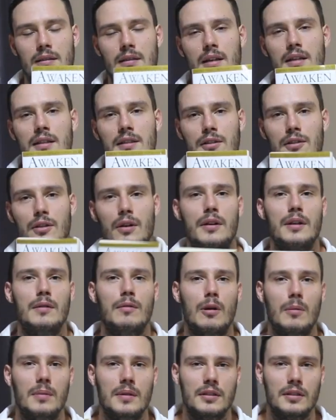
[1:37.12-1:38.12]
it's Tony
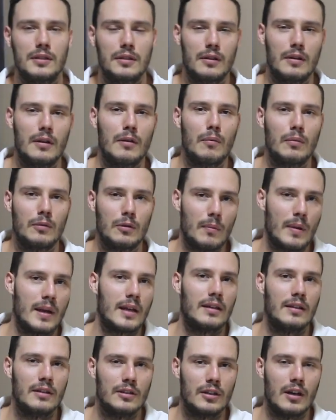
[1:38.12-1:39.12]
Robbins, you know, the
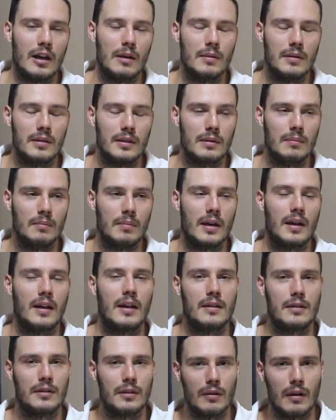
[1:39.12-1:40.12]
Waking a Giant with him. But uh,
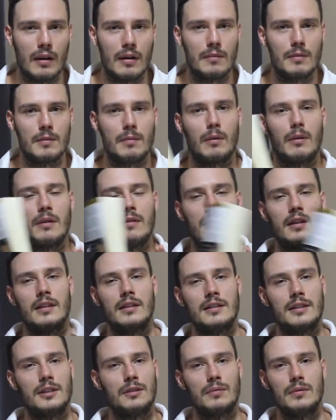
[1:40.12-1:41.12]
you know, I, you're probably thinking
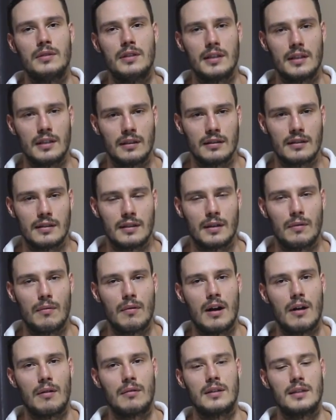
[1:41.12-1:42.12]
this is ridiculous, like
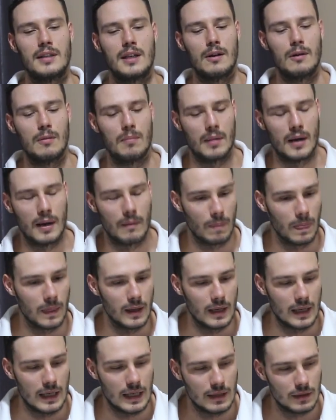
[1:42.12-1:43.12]
wild as hell. help? But
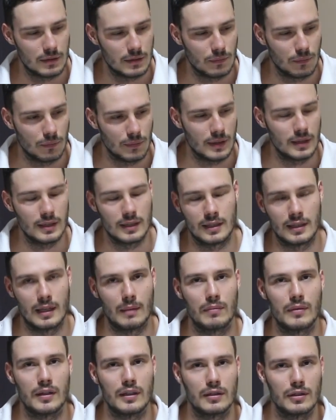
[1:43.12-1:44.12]
he's written
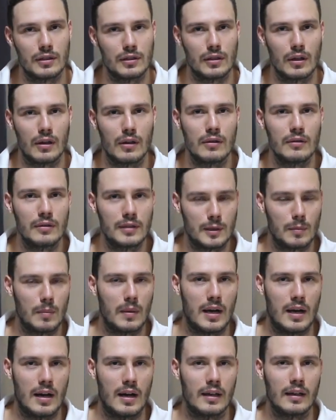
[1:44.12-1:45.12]
something so
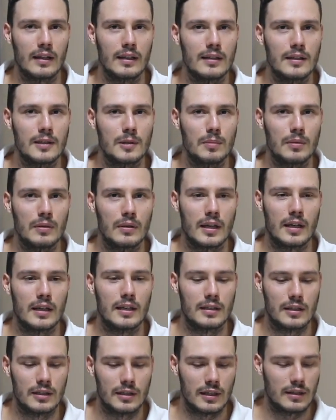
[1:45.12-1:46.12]
smart in this book, and
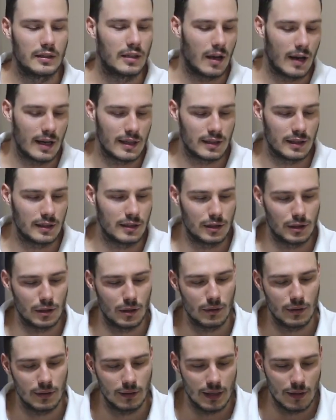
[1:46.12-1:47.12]
it's it ties in
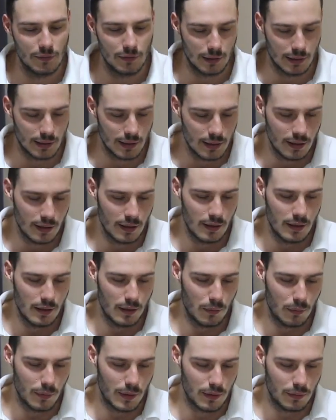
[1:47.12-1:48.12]
so cleverly
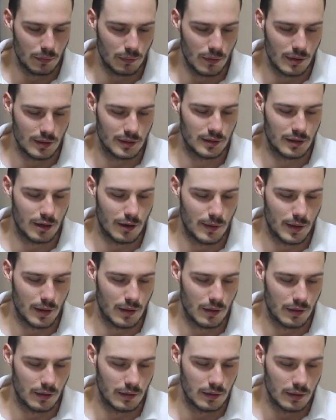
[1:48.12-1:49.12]
with what's going
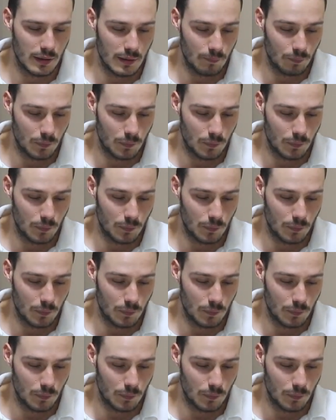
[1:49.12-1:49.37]
on